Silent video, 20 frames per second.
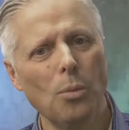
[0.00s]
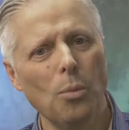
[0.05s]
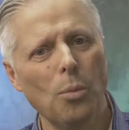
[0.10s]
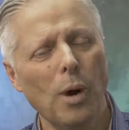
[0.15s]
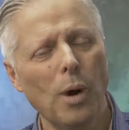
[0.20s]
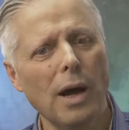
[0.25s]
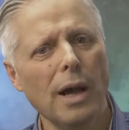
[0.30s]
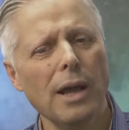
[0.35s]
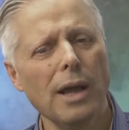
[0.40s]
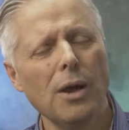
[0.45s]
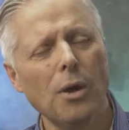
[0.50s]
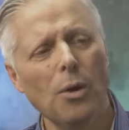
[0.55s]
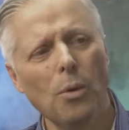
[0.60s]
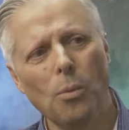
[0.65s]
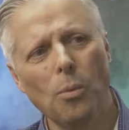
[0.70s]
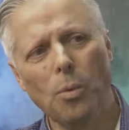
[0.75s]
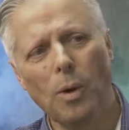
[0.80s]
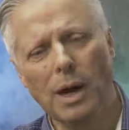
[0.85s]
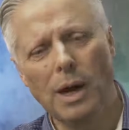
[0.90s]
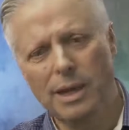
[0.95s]
Why
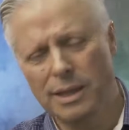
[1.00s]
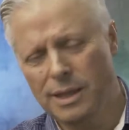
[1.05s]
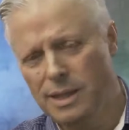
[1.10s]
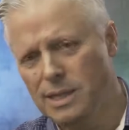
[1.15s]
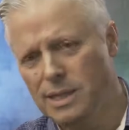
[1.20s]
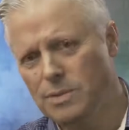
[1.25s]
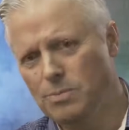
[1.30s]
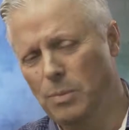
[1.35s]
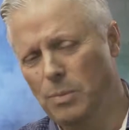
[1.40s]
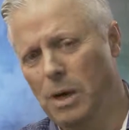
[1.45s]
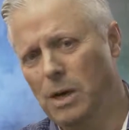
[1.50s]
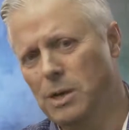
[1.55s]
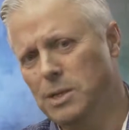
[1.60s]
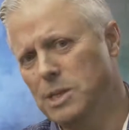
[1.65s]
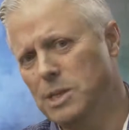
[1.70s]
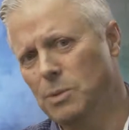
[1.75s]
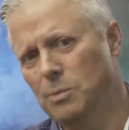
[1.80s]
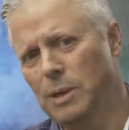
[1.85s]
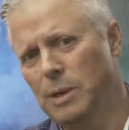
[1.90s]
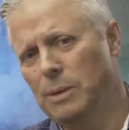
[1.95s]
are these
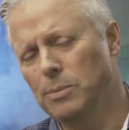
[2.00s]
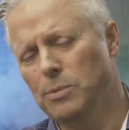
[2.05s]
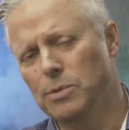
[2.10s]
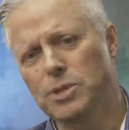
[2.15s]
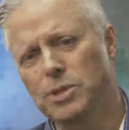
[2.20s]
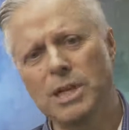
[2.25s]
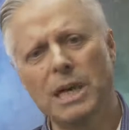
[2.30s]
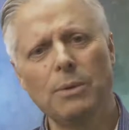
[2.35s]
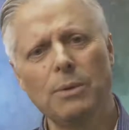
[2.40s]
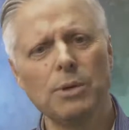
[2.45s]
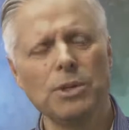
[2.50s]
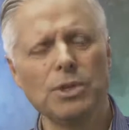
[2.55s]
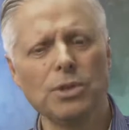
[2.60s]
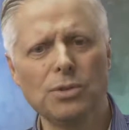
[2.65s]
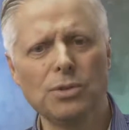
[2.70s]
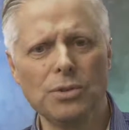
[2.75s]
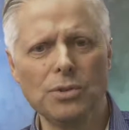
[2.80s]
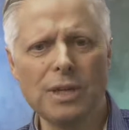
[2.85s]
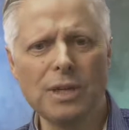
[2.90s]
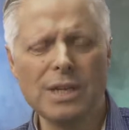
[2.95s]
marketing people saying we
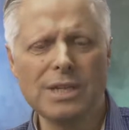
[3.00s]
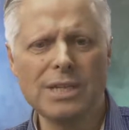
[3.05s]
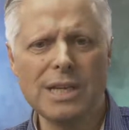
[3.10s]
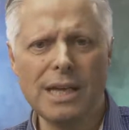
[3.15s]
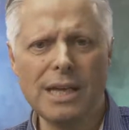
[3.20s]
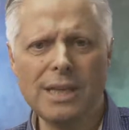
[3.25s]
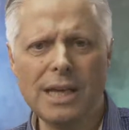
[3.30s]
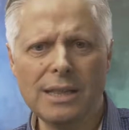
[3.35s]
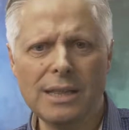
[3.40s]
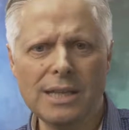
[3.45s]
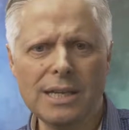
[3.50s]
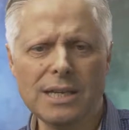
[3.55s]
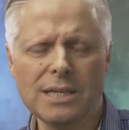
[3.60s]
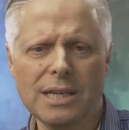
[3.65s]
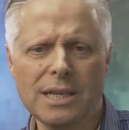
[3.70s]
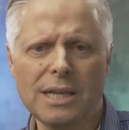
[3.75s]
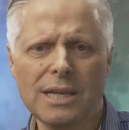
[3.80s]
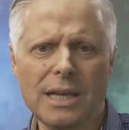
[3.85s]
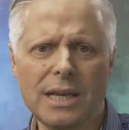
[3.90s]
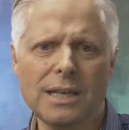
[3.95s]
should do this and then
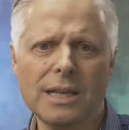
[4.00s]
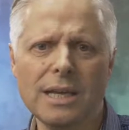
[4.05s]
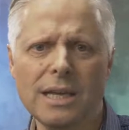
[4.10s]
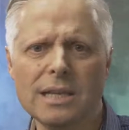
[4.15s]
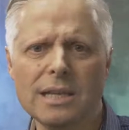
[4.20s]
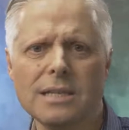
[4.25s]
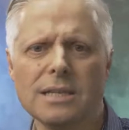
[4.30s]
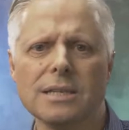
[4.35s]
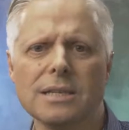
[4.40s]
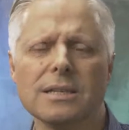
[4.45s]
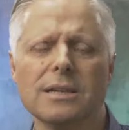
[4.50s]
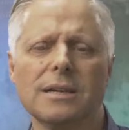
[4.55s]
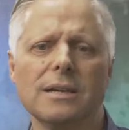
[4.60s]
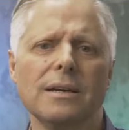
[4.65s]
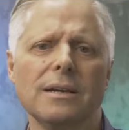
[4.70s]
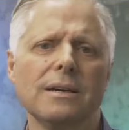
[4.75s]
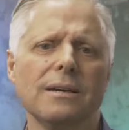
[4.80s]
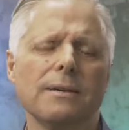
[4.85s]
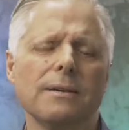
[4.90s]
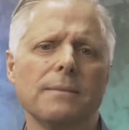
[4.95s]
this and then this?
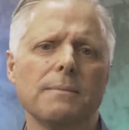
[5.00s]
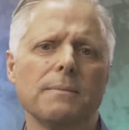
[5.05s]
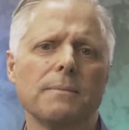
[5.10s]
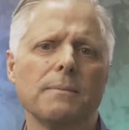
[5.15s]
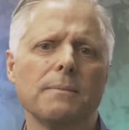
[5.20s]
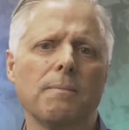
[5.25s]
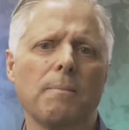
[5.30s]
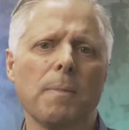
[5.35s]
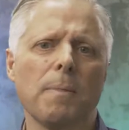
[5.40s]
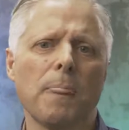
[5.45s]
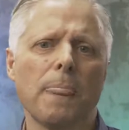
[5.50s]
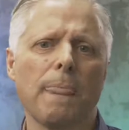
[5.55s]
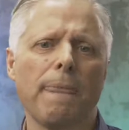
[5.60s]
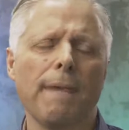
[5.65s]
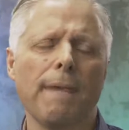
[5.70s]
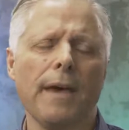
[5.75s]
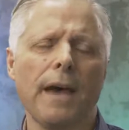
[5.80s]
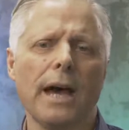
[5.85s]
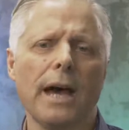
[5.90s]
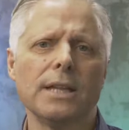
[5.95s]

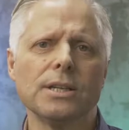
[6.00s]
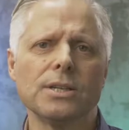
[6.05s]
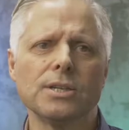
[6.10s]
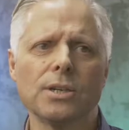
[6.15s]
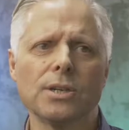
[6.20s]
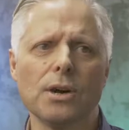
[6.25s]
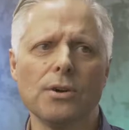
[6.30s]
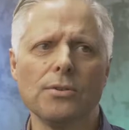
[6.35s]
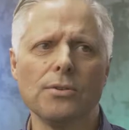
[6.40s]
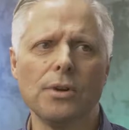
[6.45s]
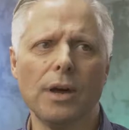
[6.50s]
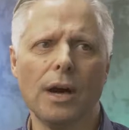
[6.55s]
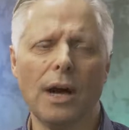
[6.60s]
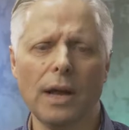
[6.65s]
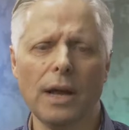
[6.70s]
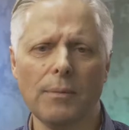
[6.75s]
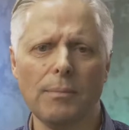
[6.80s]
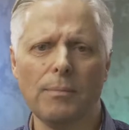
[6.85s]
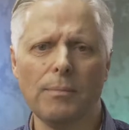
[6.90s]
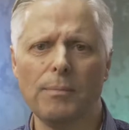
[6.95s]
And so
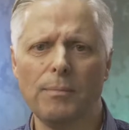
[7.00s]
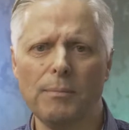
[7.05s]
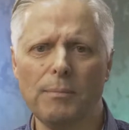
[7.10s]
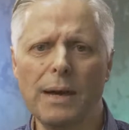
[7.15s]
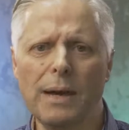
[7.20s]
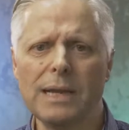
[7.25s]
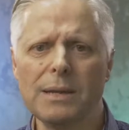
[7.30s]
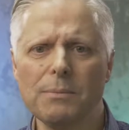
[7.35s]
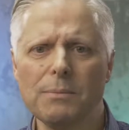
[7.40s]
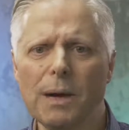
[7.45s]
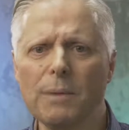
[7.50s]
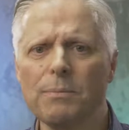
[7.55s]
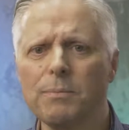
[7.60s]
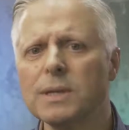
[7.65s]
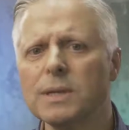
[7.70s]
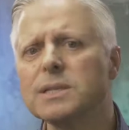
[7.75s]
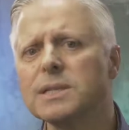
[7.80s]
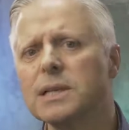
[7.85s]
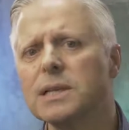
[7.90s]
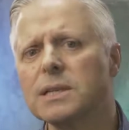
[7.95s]
I made it my
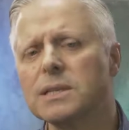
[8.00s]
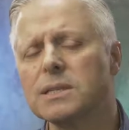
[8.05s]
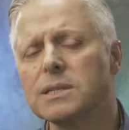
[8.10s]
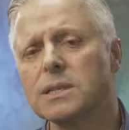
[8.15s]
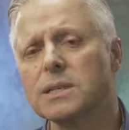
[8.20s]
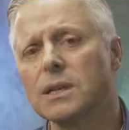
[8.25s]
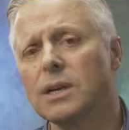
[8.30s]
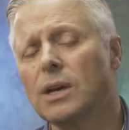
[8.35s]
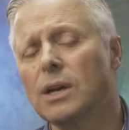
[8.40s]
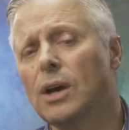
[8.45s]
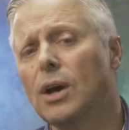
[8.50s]
business